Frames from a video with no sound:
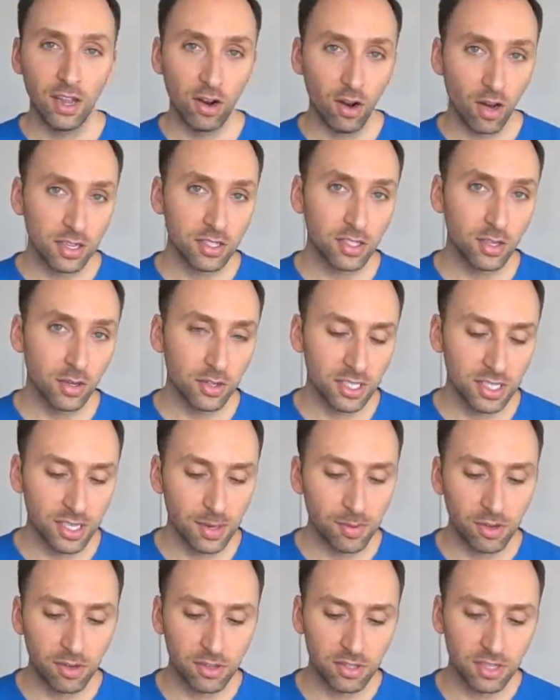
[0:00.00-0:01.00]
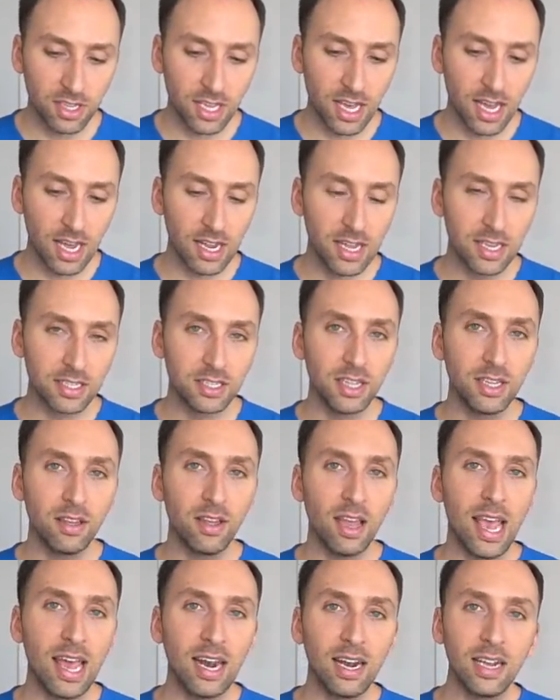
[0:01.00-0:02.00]
And also similar to that is
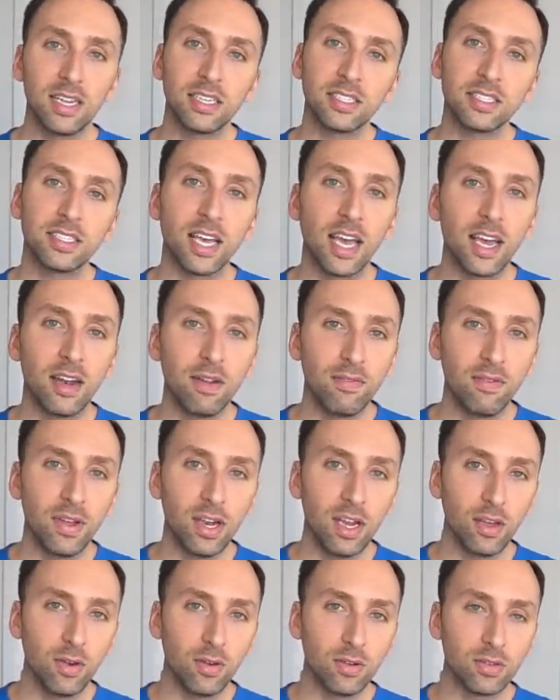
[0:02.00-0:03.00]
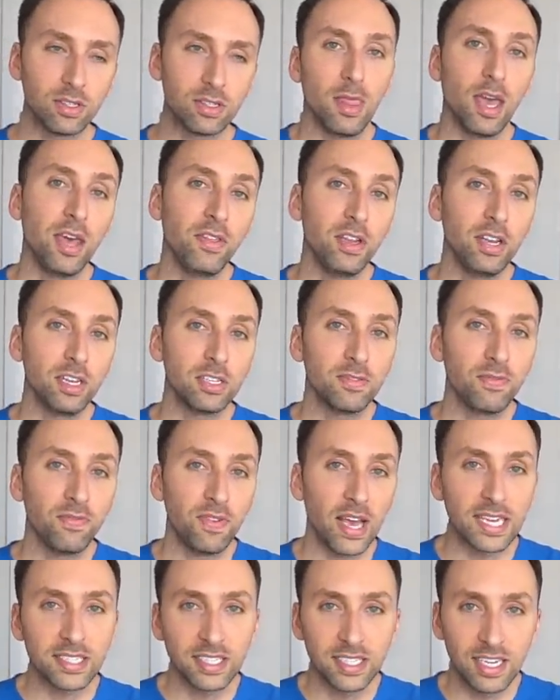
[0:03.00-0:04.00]
the editing side of videos. I think it's
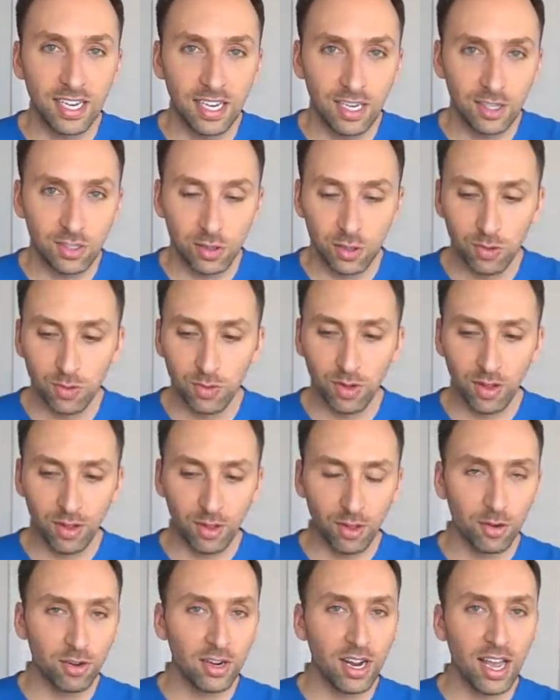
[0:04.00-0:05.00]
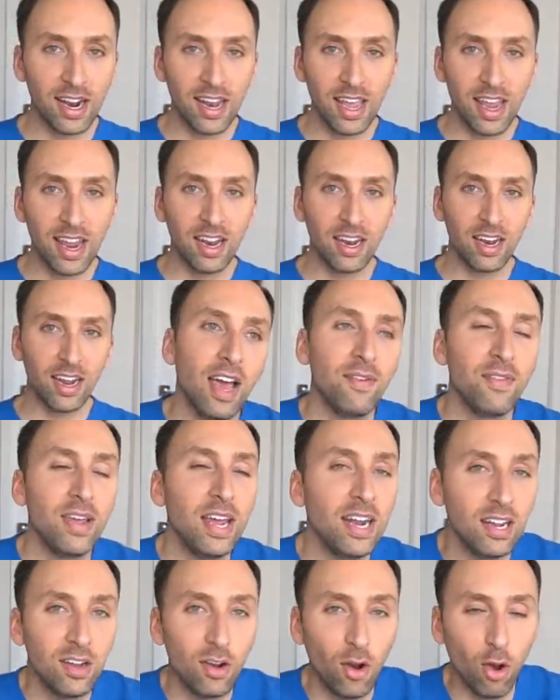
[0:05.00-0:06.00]
fascinating to learn how to edit. I've
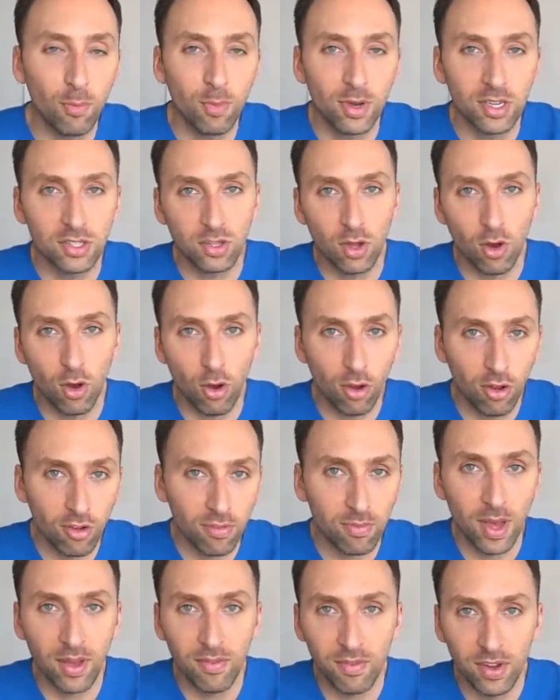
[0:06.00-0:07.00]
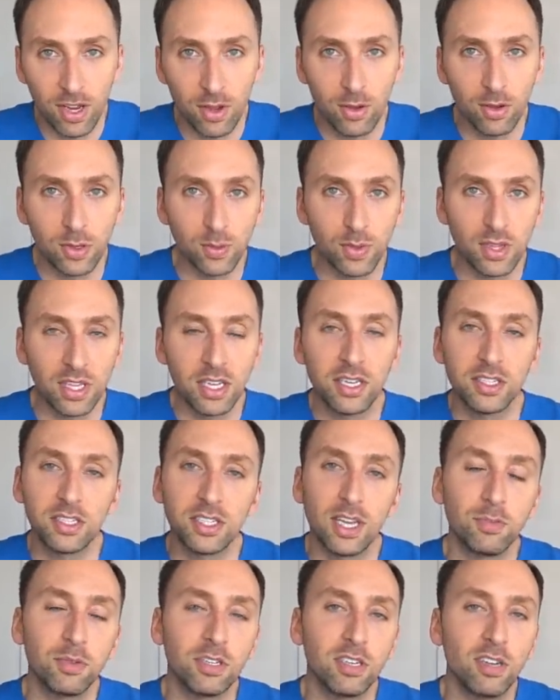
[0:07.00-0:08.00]
edited almost all of my videos with the
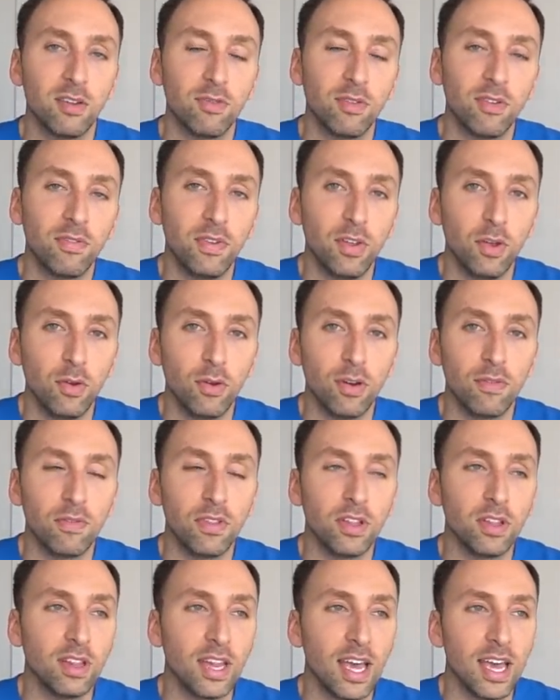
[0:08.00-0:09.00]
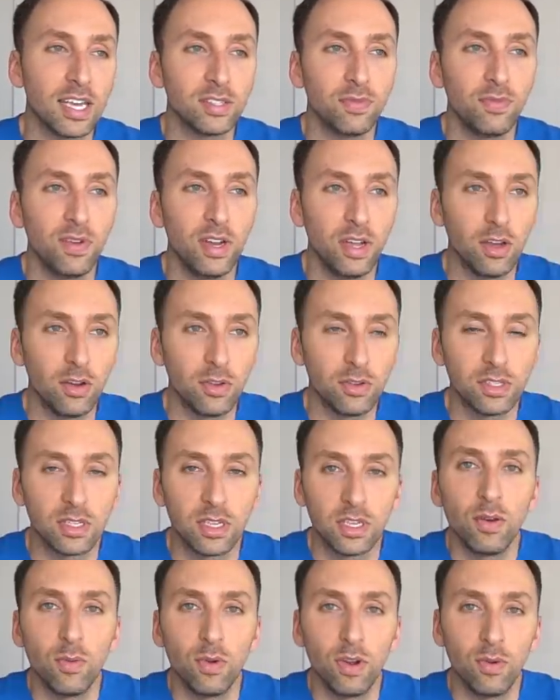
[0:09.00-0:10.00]
exception of a few of the last videos
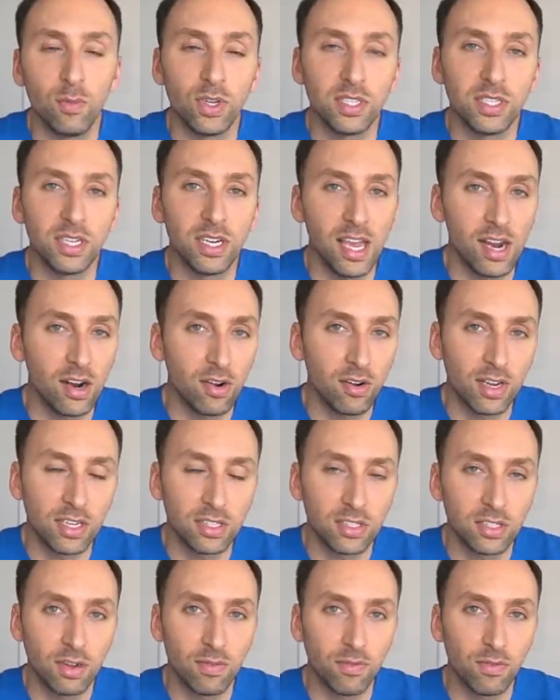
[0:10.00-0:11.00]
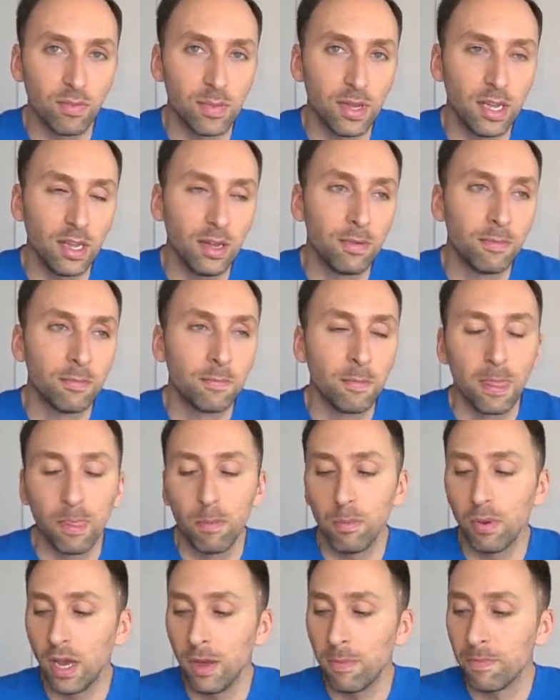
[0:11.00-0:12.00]
in which an editor has done for me,
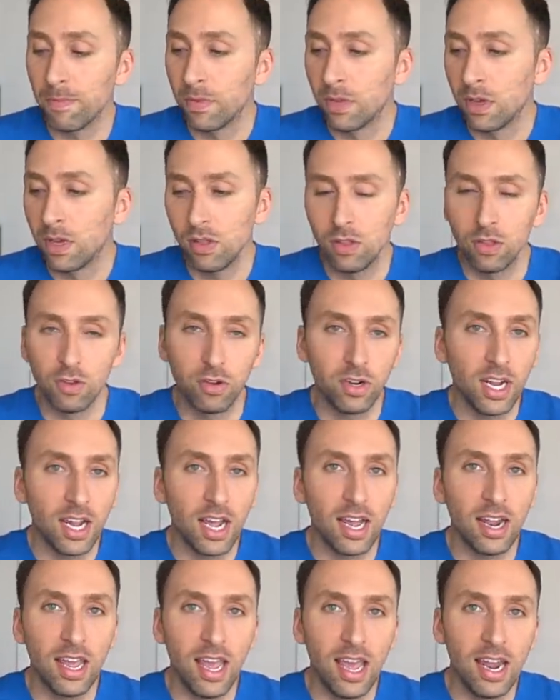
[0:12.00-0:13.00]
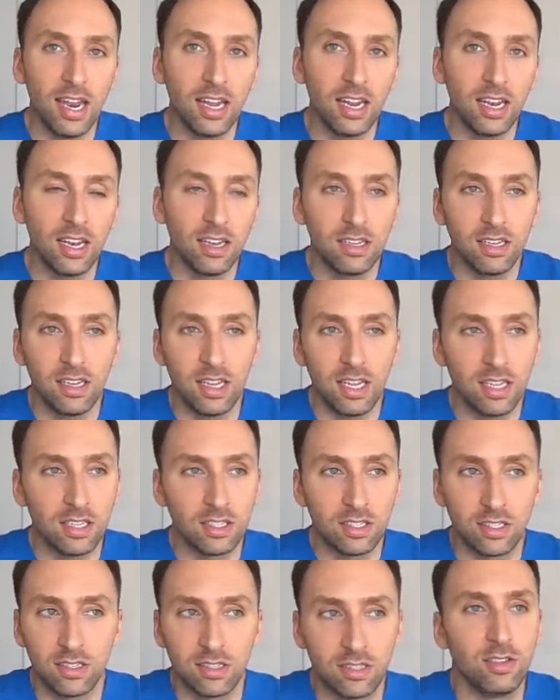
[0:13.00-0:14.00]
but learning how to edit
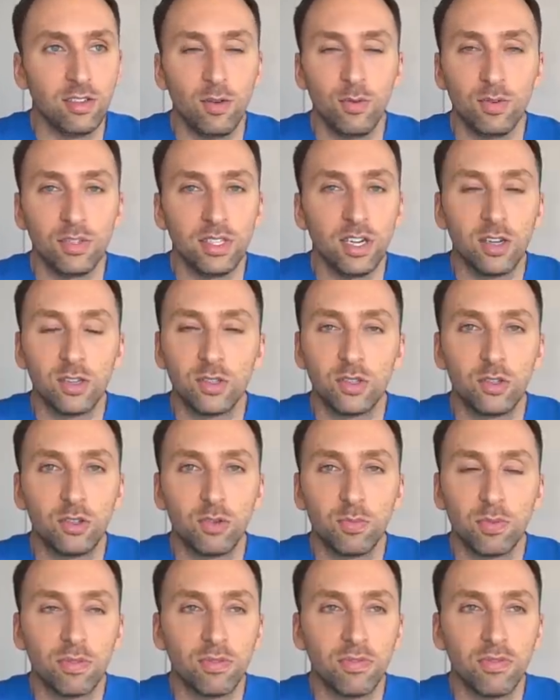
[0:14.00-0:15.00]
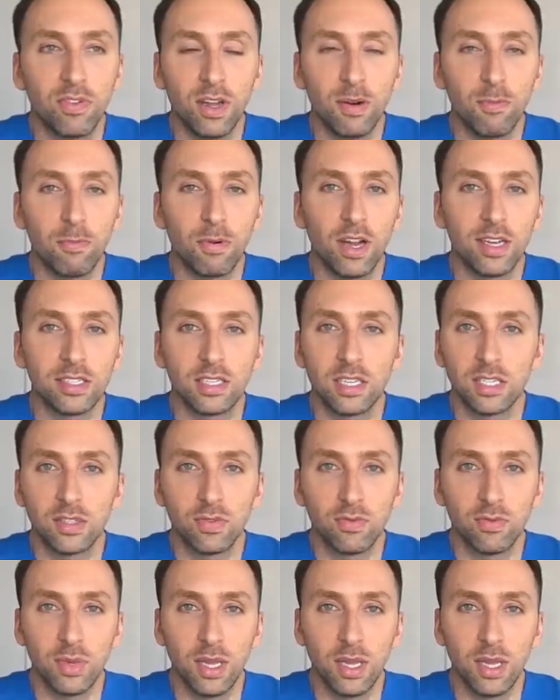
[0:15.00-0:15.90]
is it was like a super fun process for